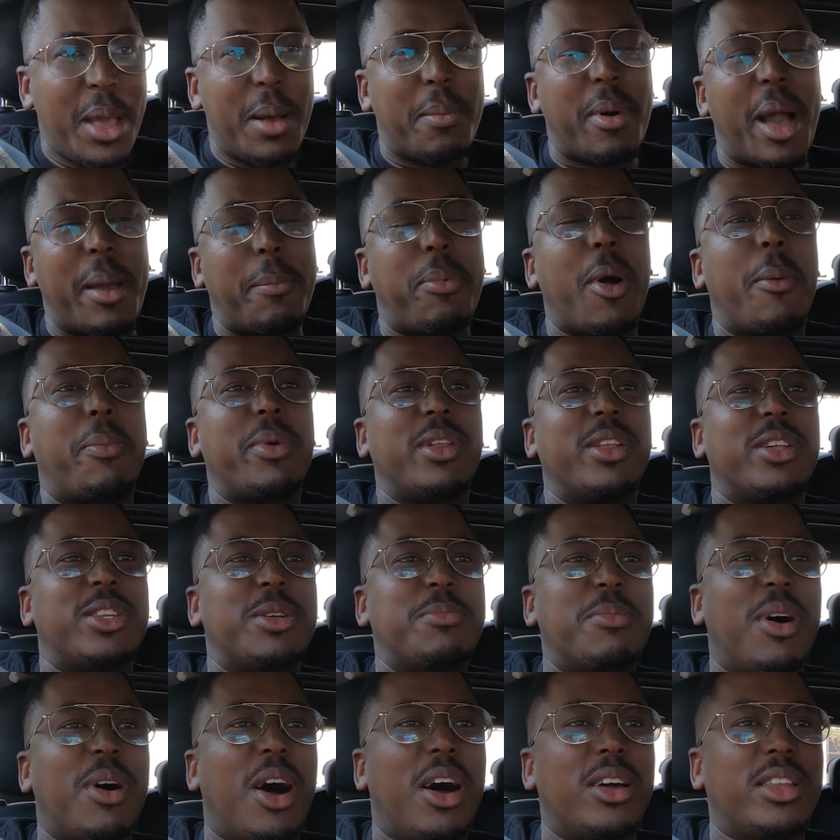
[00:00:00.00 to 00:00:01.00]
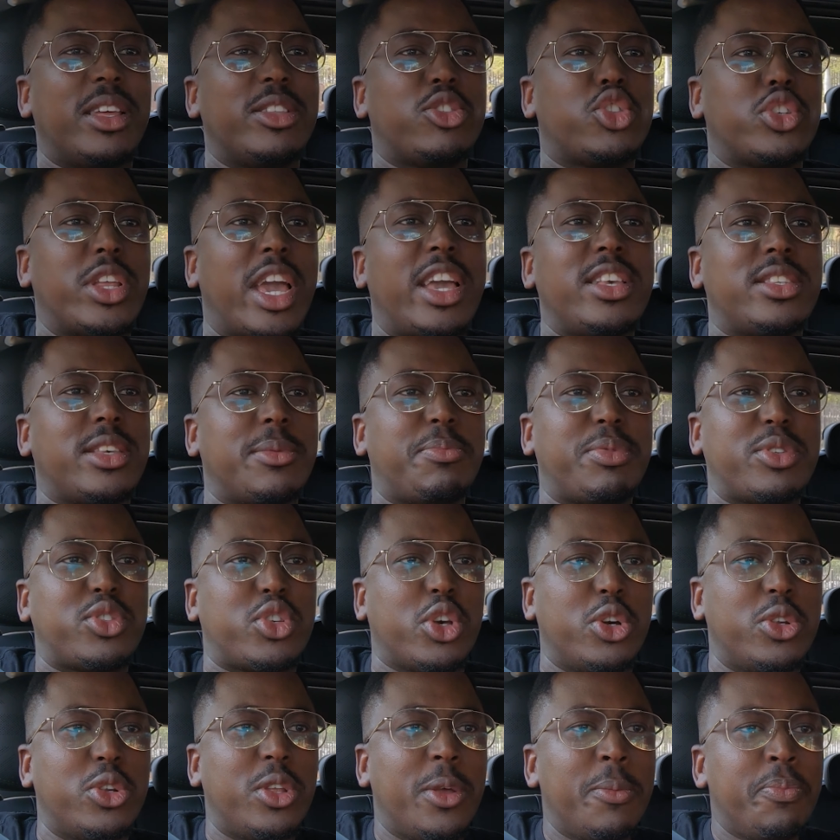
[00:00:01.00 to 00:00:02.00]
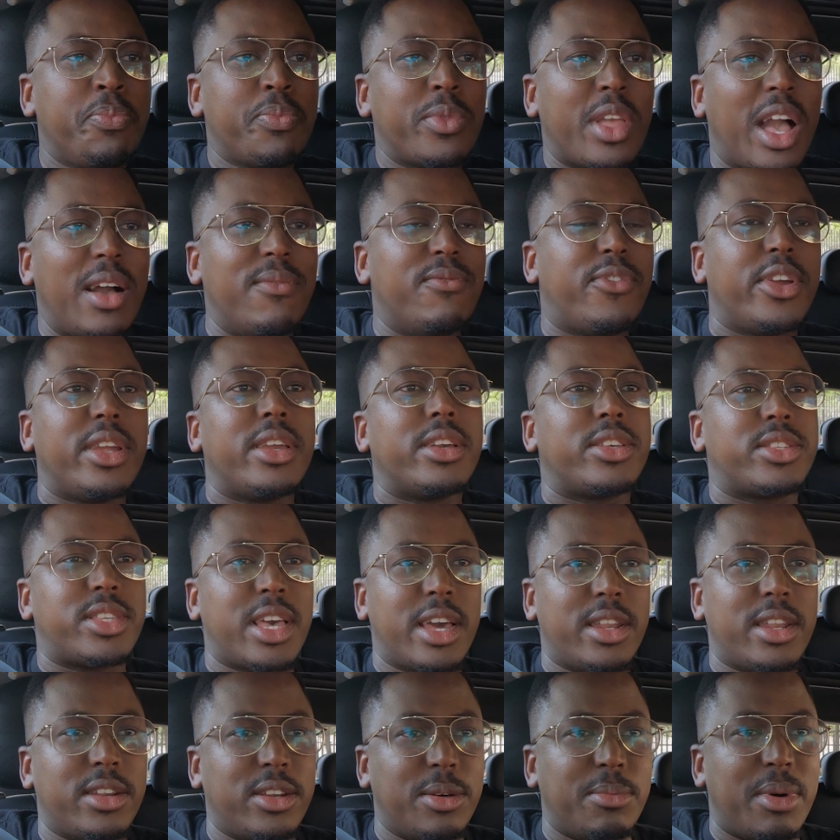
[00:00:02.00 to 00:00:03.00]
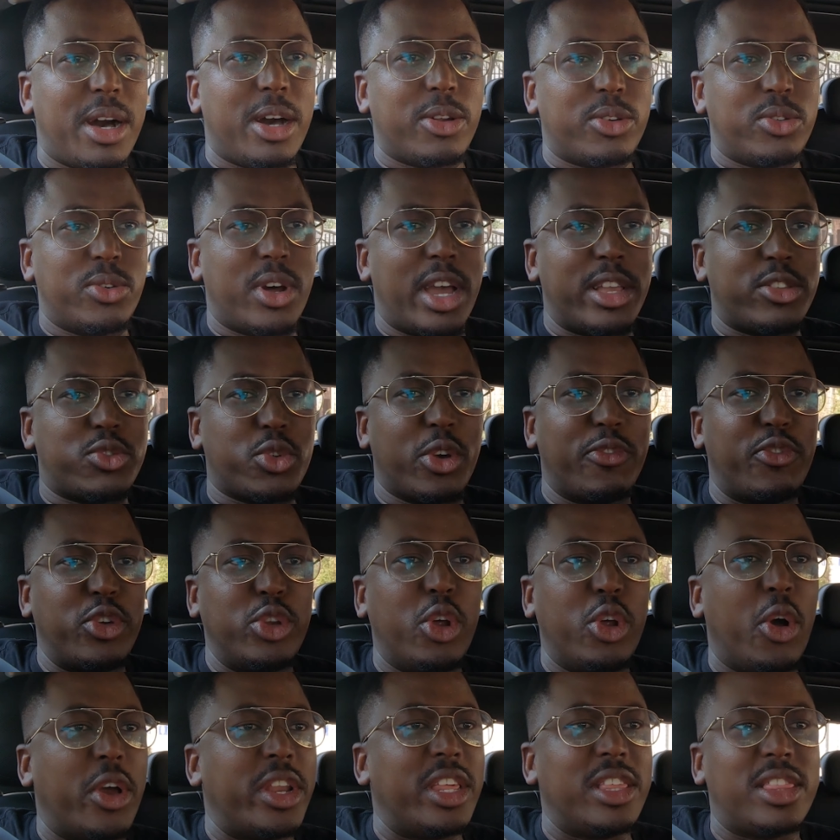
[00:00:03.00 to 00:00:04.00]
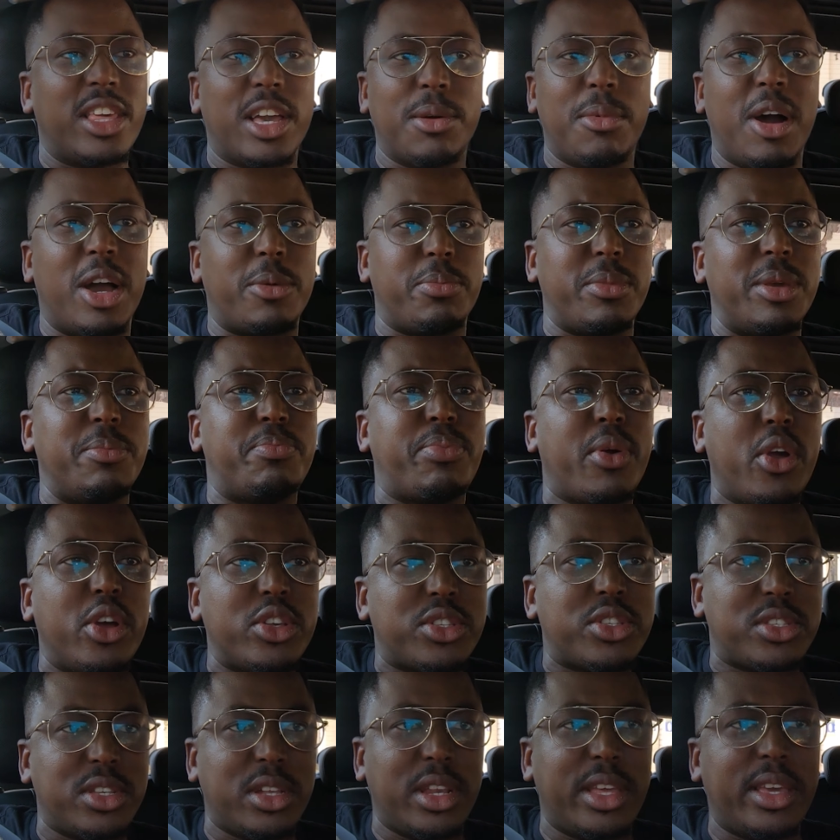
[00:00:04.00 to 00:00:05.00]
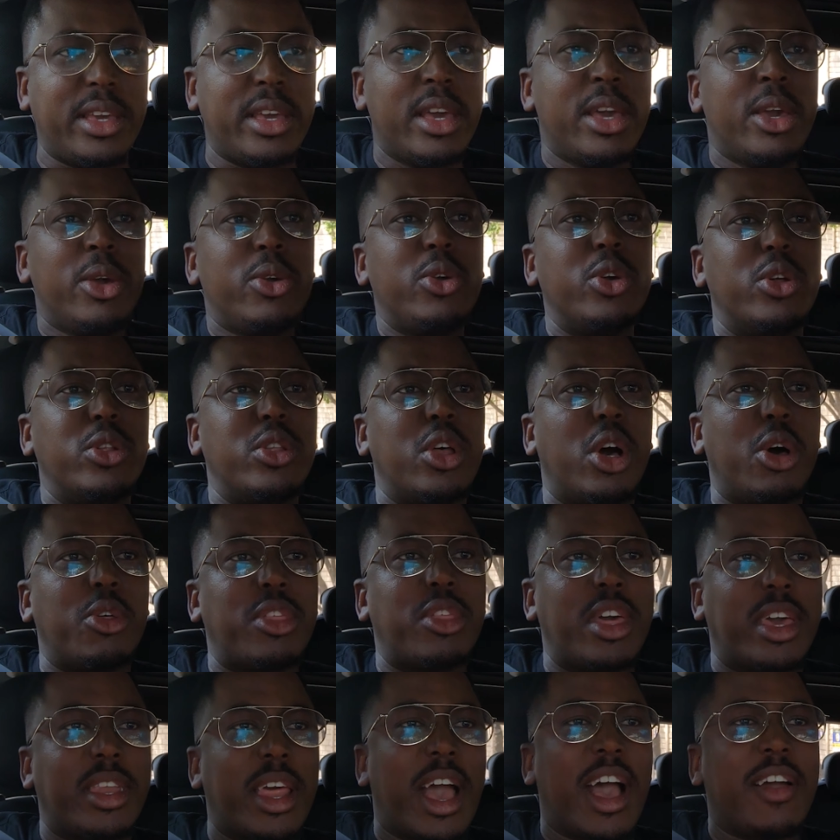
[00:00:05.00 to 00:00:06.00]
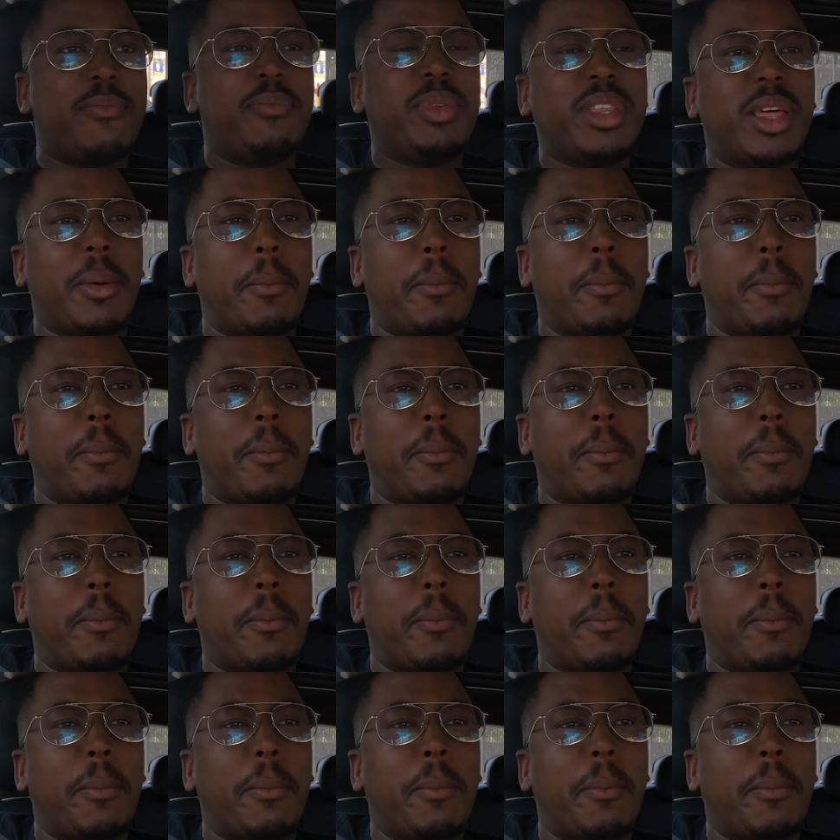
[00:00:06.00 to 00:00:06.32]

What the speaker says: by popular demand, and today's episode I'm very excited about, right? So if you know anything about me personally, you'll know that I've been a